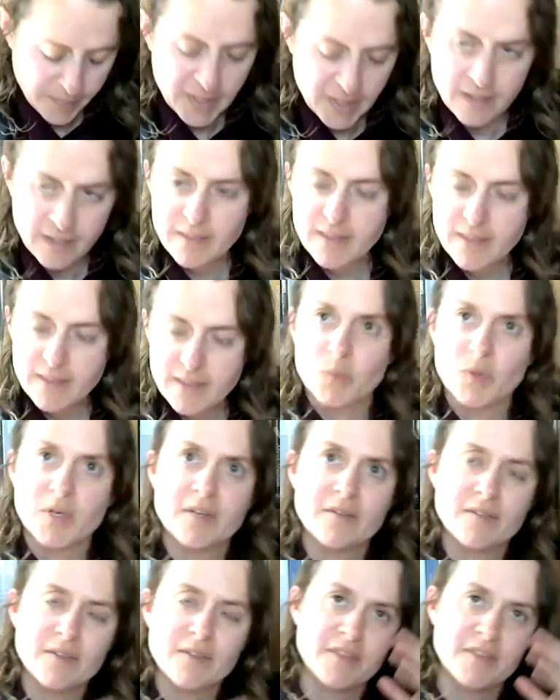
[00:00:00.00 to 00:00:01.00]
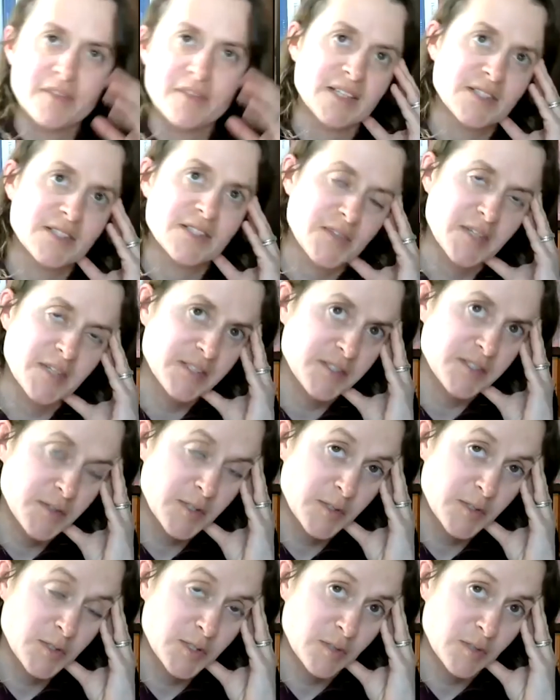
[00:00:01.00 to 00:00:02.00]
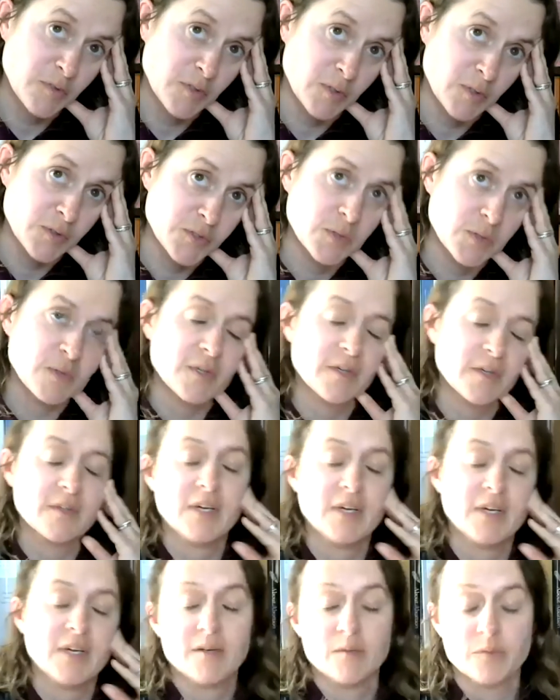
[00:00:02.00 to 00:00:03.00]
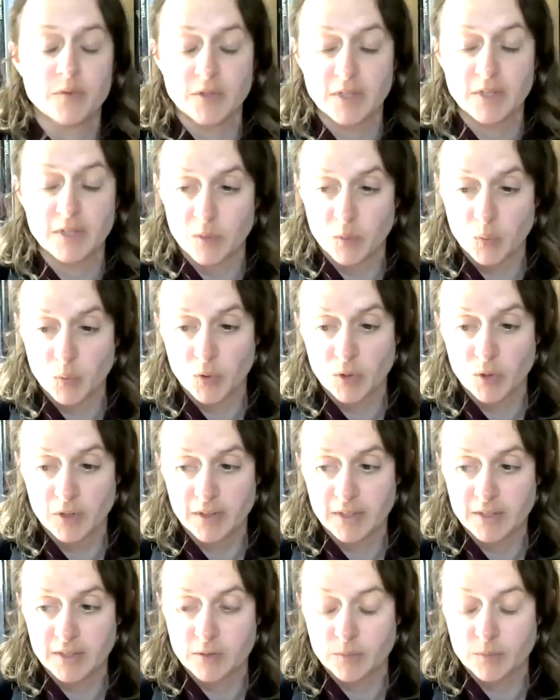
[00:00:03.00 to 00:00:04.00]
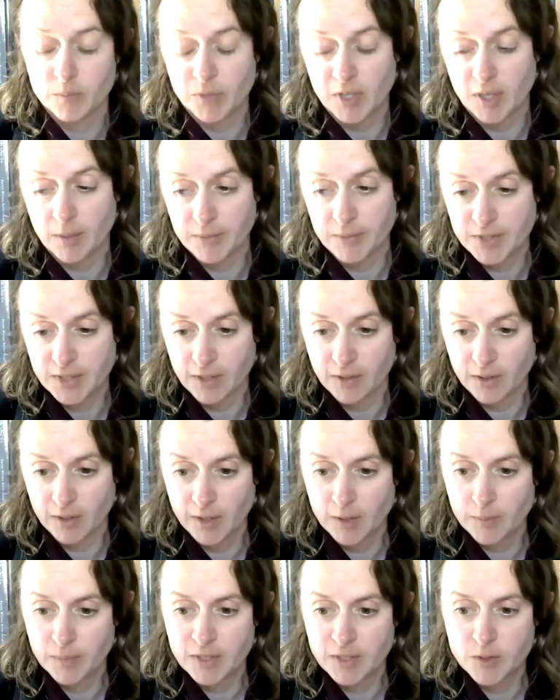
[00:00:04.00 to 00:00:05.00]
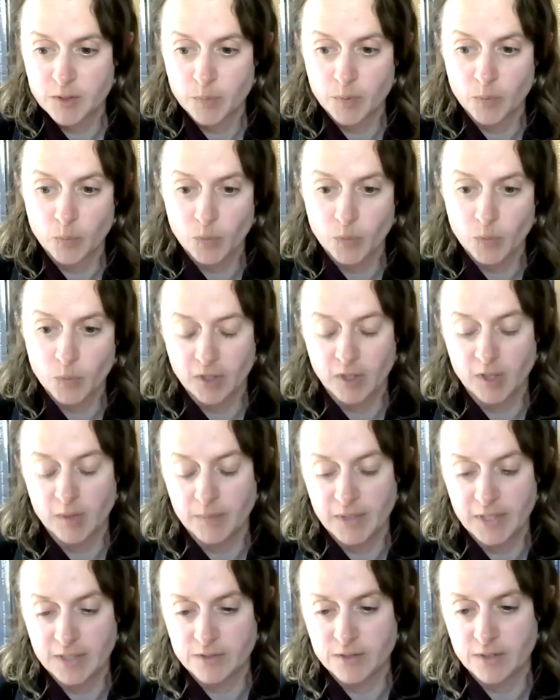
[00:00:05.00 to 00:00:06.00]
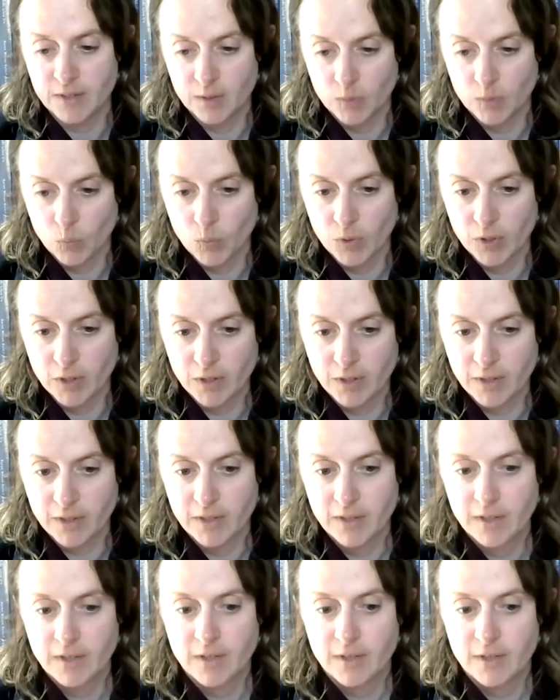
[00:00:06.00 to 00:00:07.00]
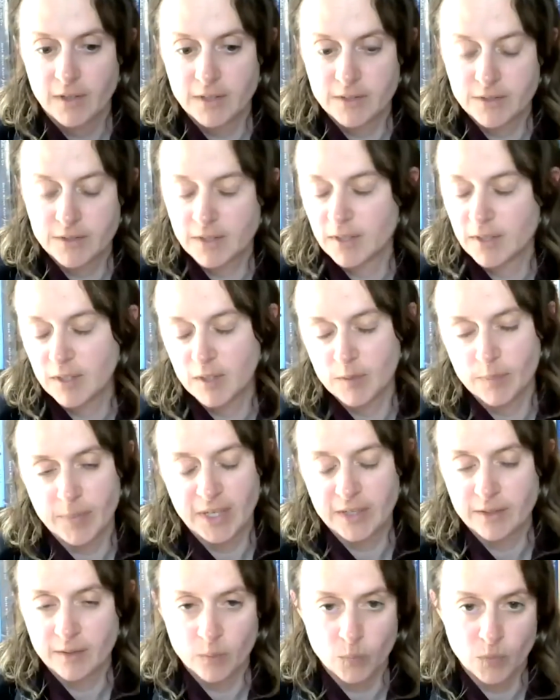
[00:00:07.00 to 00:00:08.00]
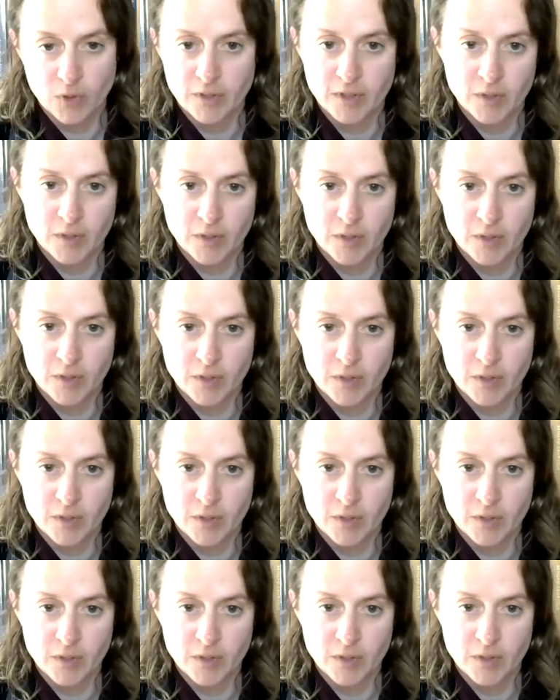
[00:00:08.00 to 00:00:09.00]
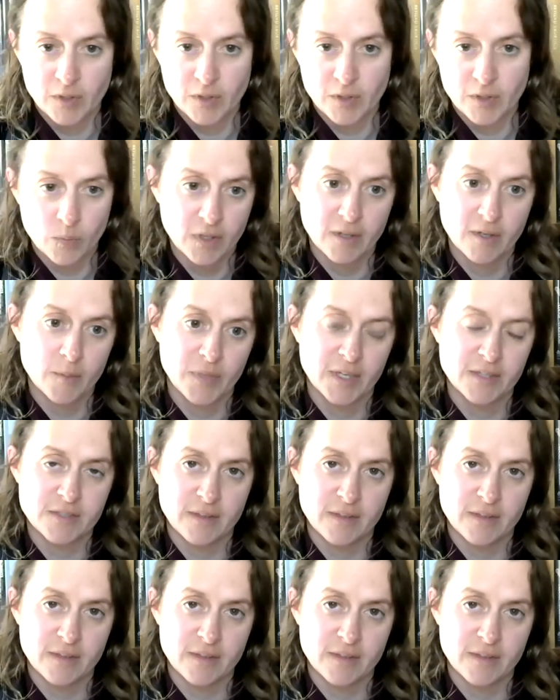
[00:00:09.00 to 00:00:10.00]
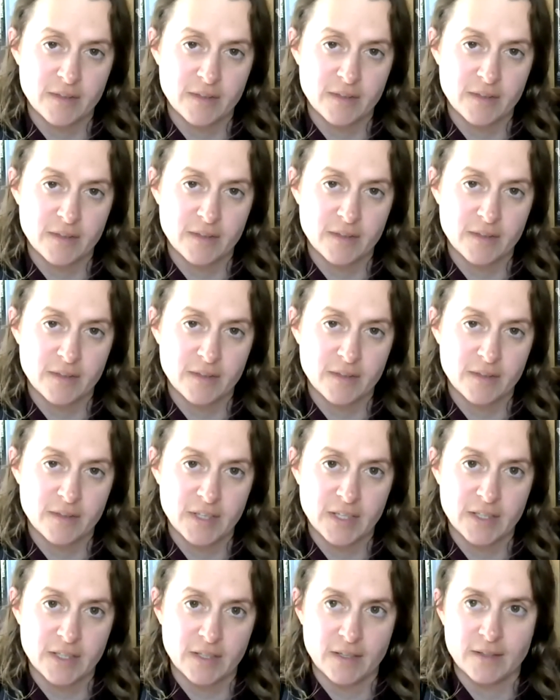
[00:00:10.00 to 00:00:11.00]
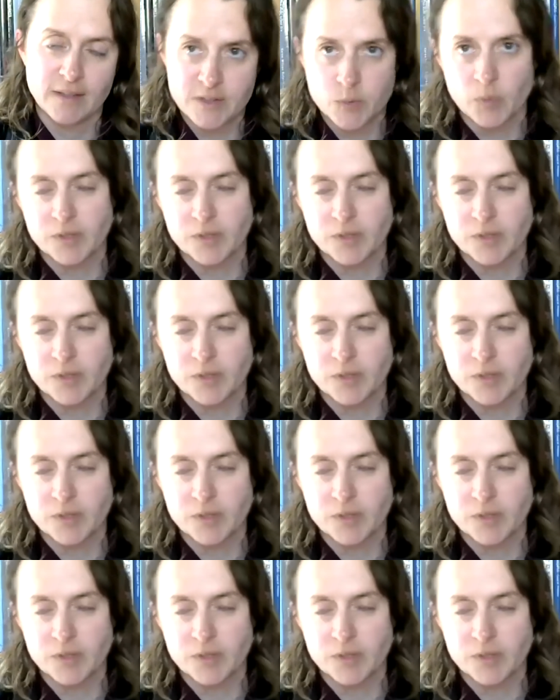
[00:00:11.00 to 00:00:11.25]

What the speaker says: I think one of the things that's difficult, so there are a lot of really cool and promising arguments, but which argument is going to work is going to depend on where you are, because I think unless we're talking about,